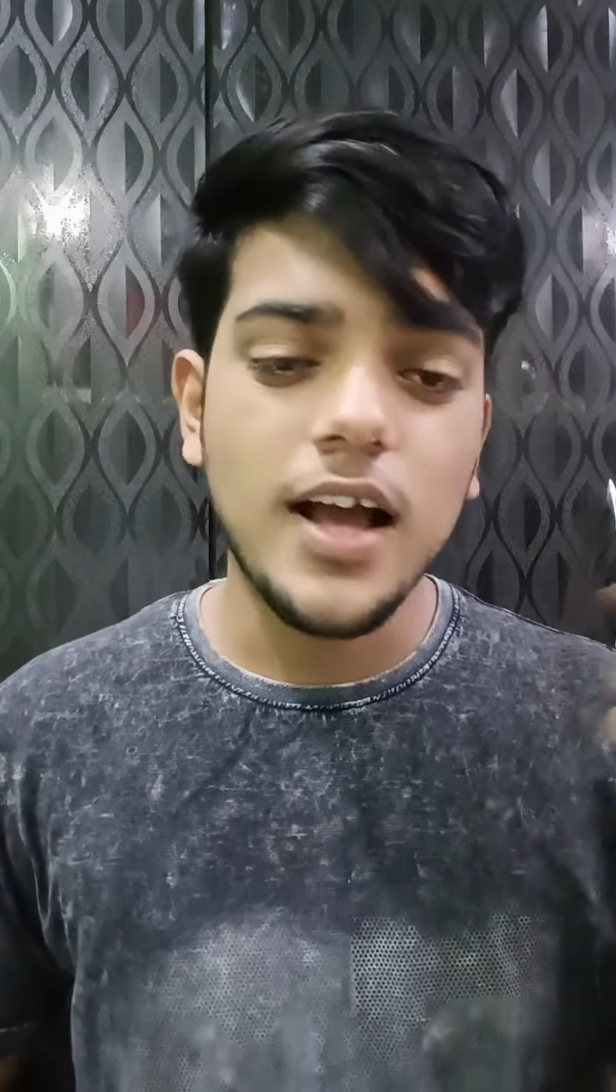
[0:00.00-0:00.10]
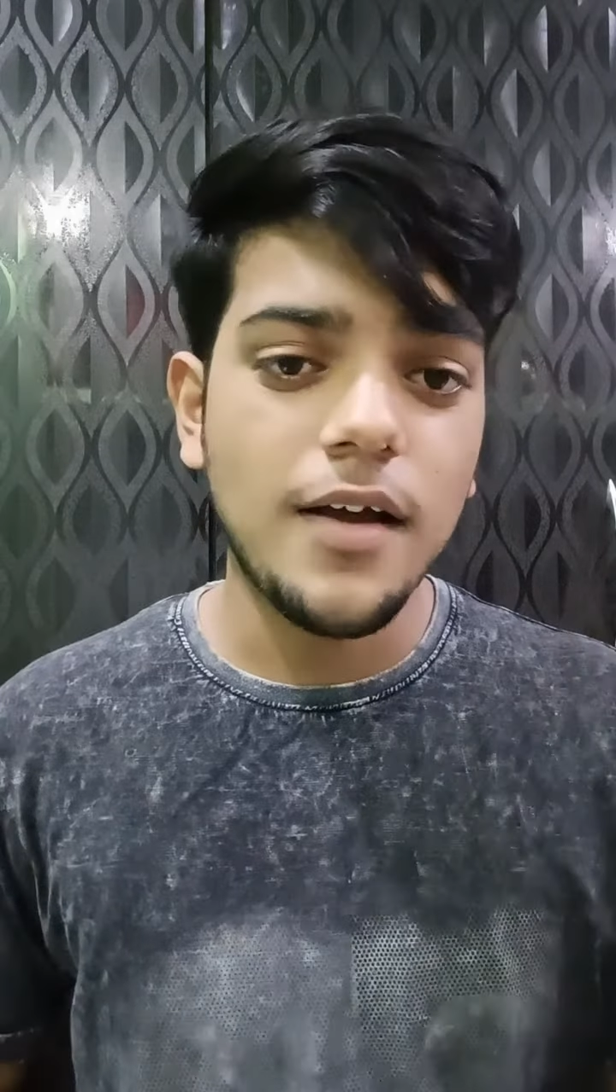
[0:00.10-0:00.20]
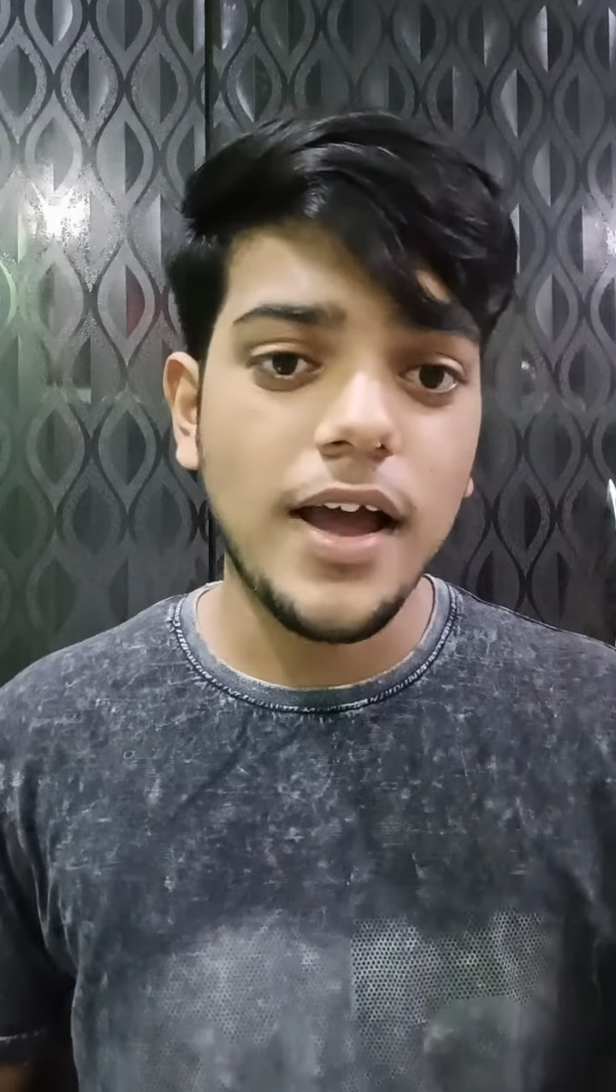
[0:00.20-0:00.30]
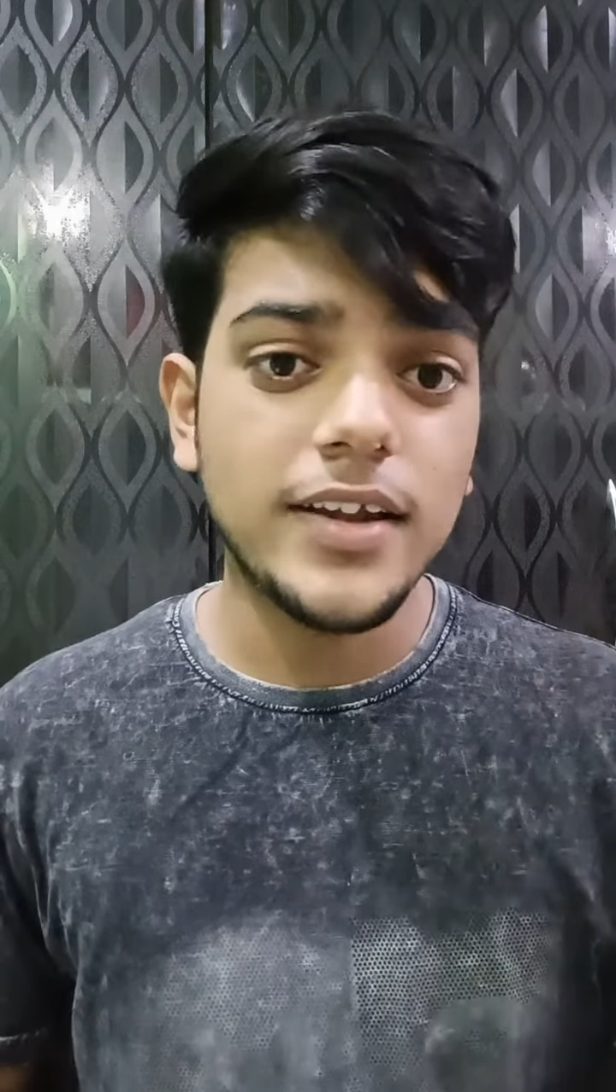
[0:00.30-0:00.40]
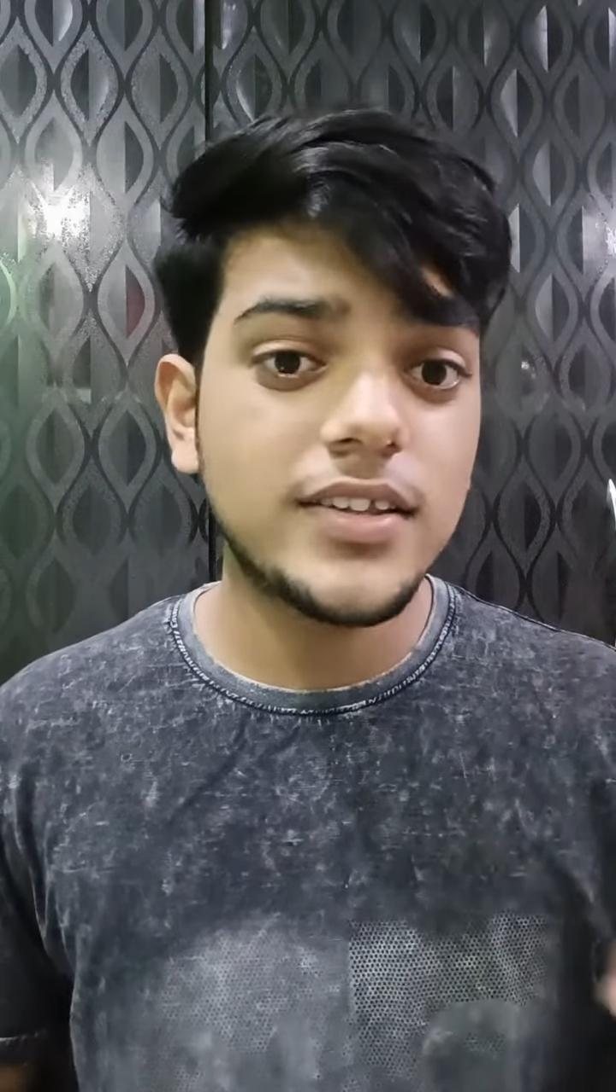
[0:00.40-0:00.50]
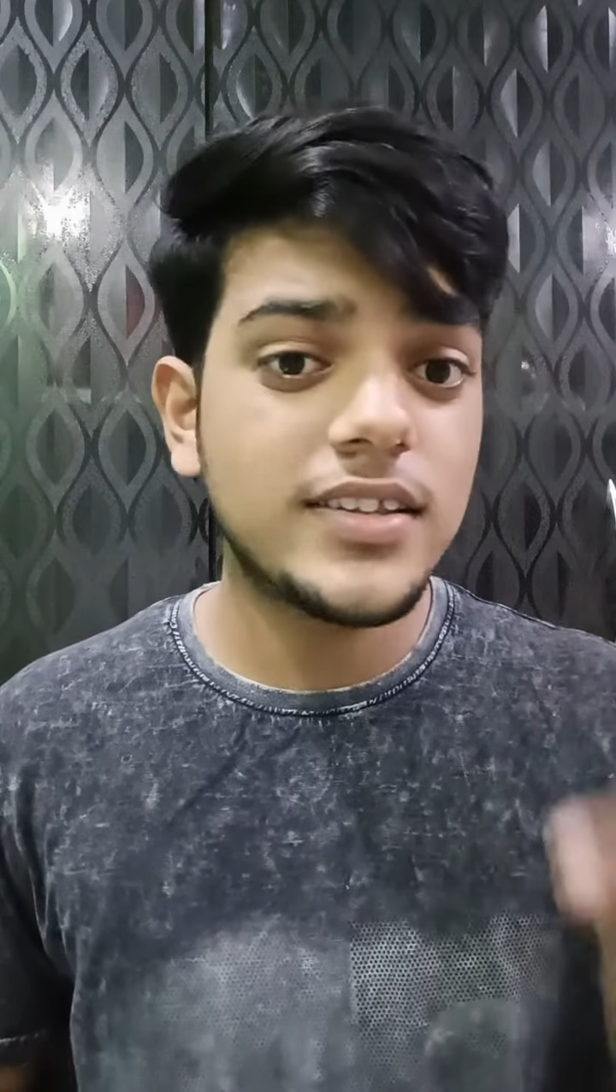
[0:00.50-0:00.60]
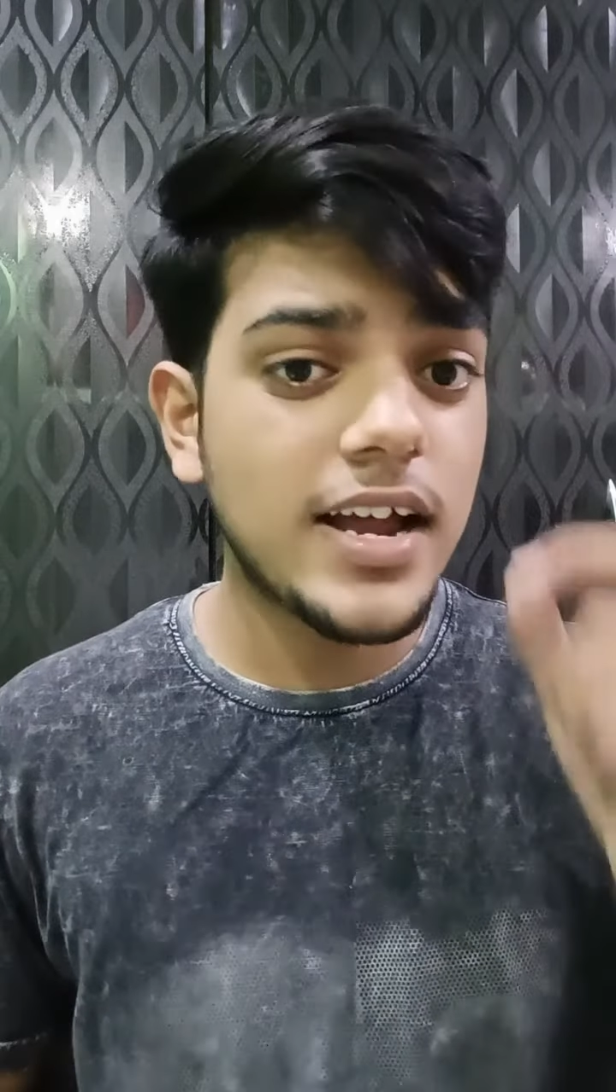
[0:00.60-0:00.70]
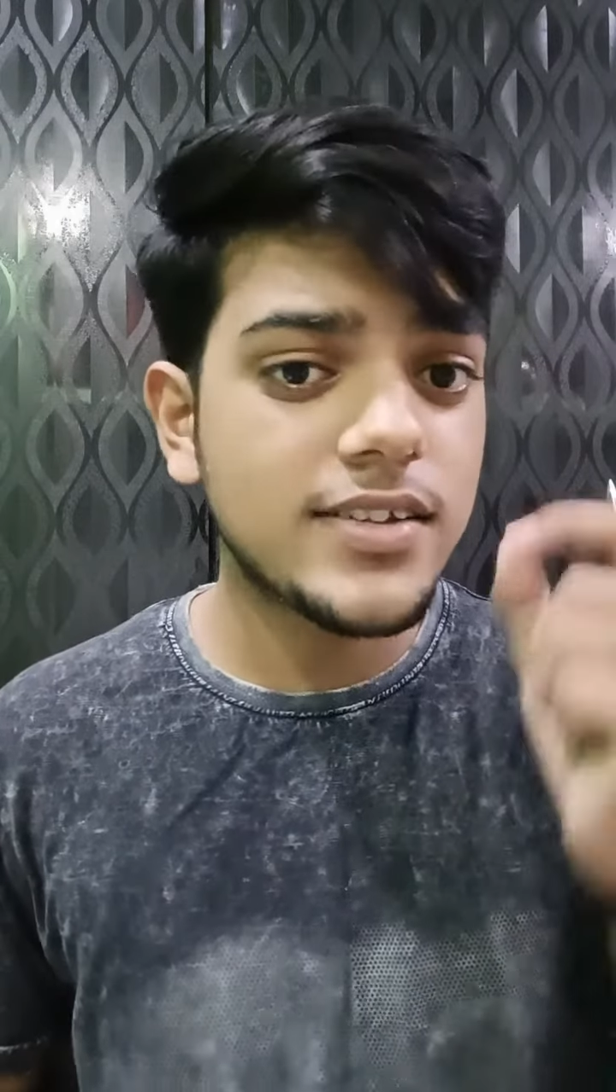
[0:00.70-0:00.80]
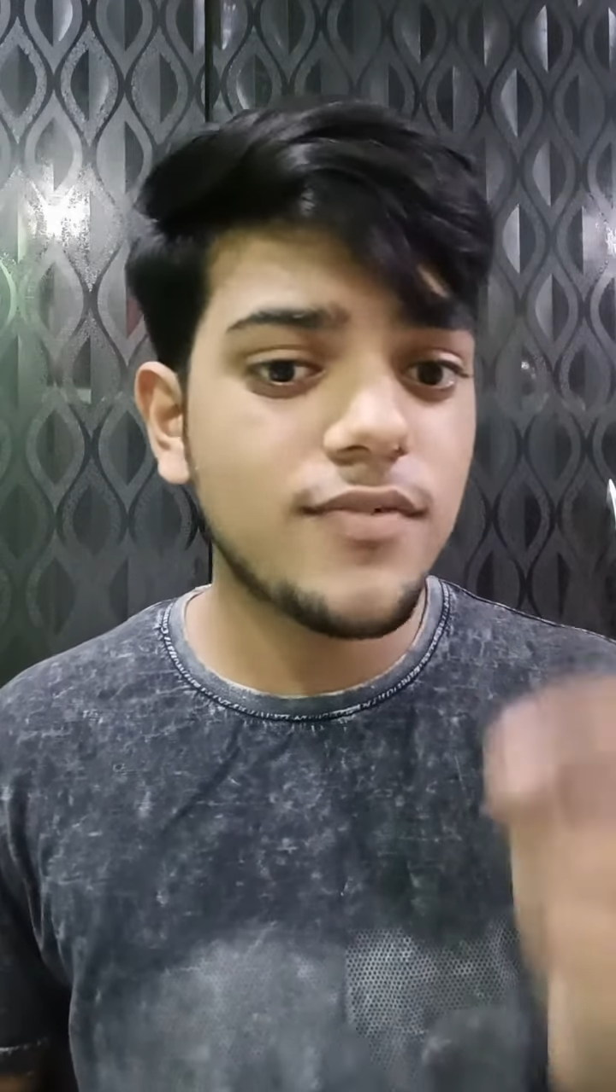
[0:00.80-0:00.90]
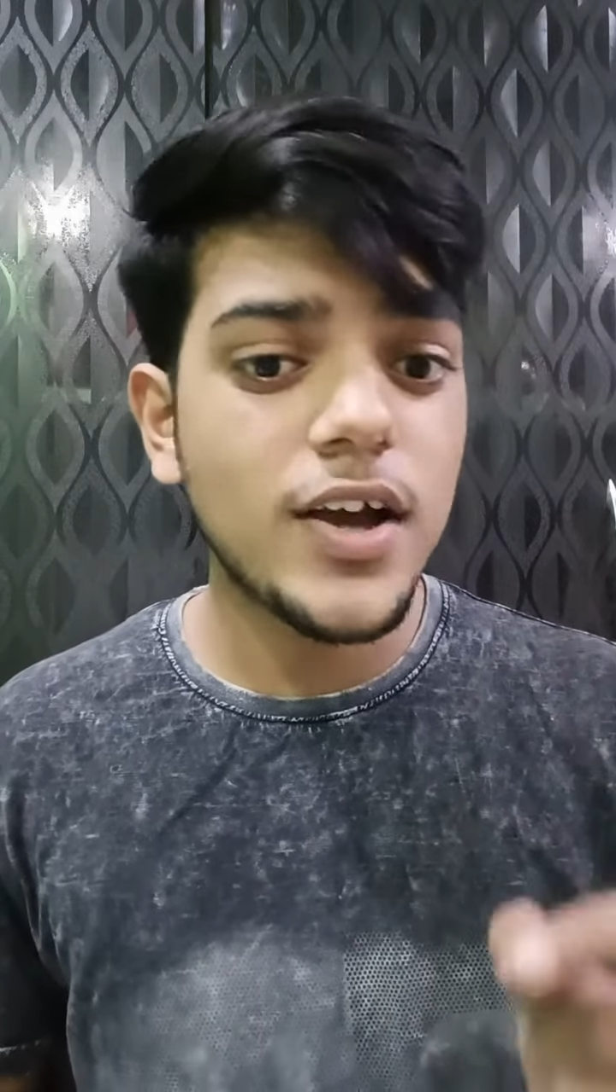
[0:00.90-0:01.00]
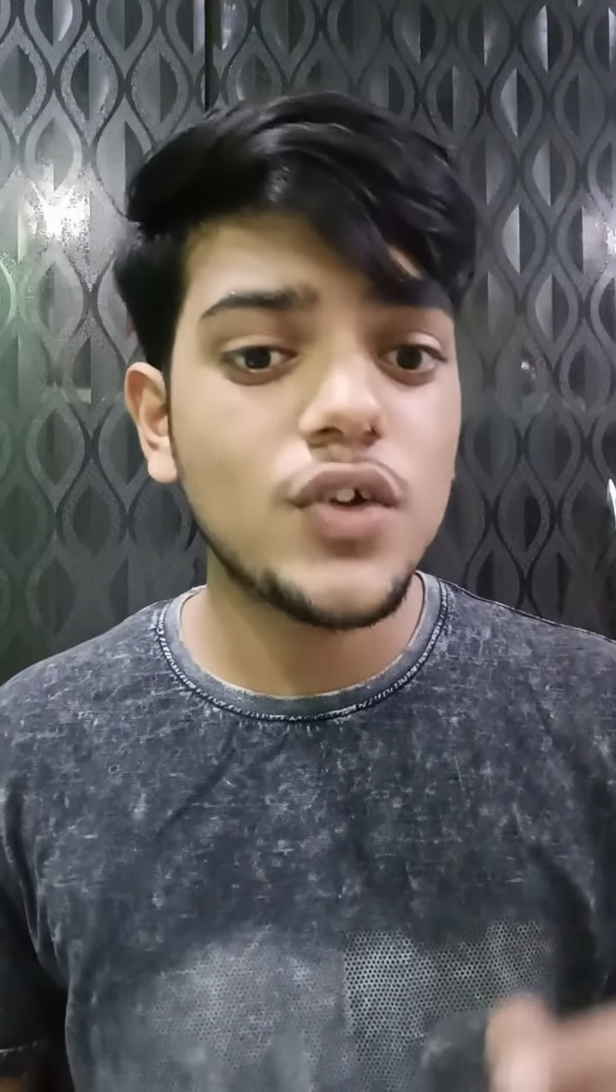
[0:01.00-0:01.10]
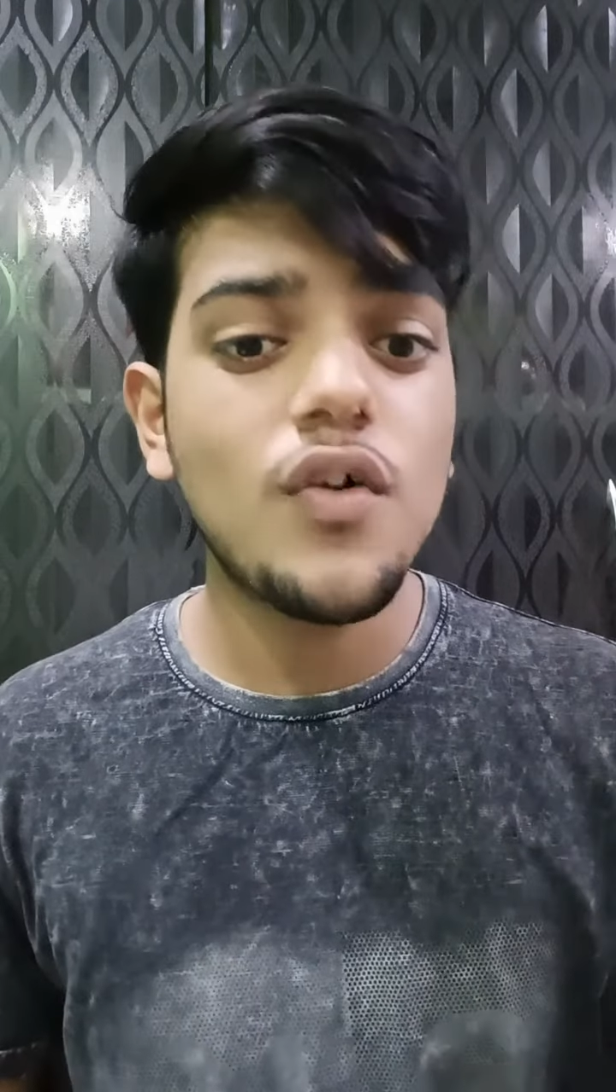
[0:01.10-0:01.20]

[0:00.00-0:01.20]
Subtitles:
And that's why you